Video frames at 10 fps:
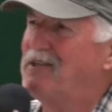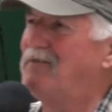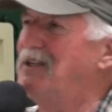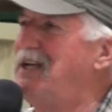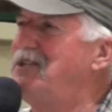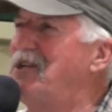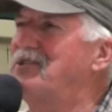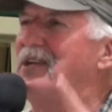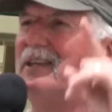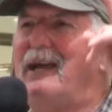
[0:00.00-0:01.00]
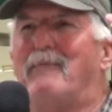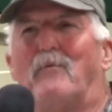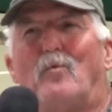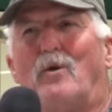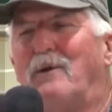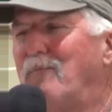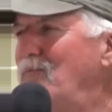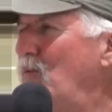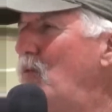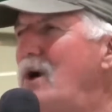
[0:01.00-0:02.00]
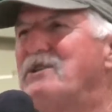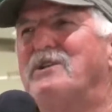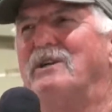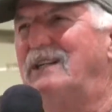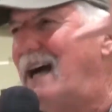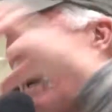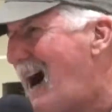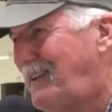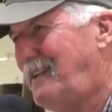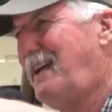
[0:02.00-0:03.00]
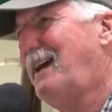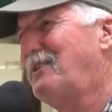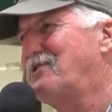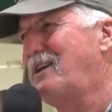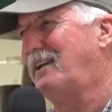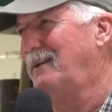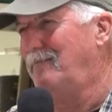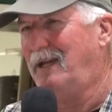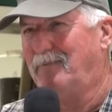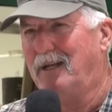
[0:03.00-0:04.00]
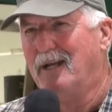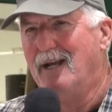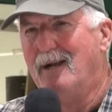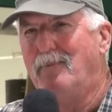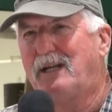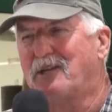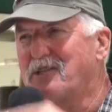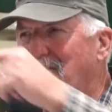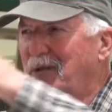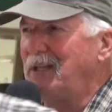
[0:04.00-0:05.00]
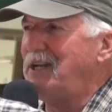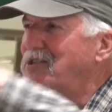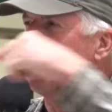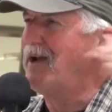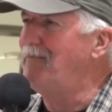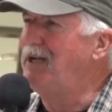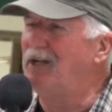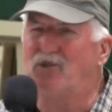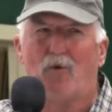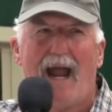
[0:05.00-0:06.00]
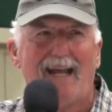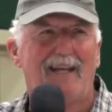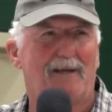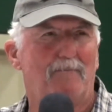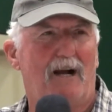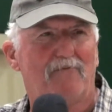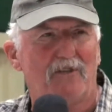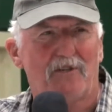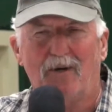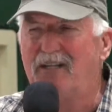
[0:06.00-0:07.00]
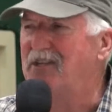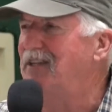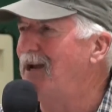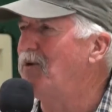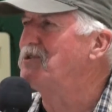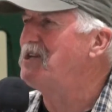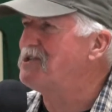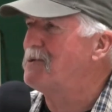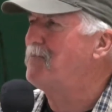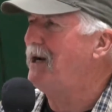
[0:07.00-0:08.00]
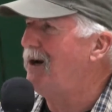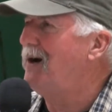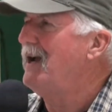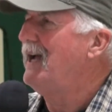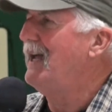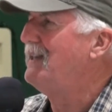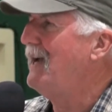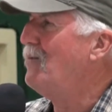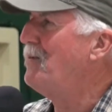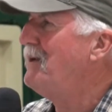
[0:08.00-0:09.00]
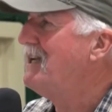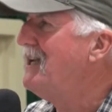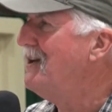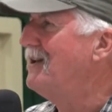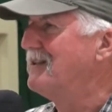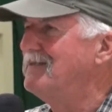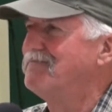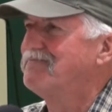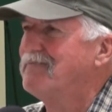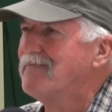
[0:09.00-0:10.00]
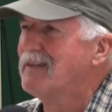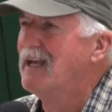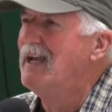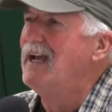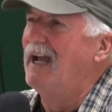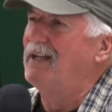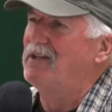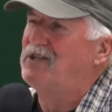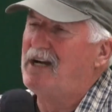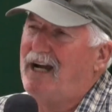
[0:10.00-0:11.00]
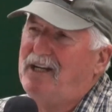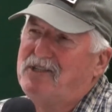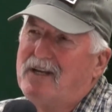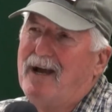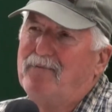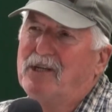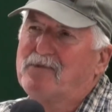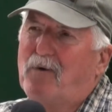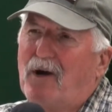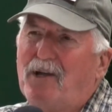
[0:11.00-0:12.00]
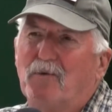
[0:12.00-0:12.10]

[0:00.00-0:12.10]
of Allegiance, and they would wish to God they had a Second Amendment, because the police are coming and dragging them off the streets, and they will disappear and they will be killed. And the Chinese Communist Party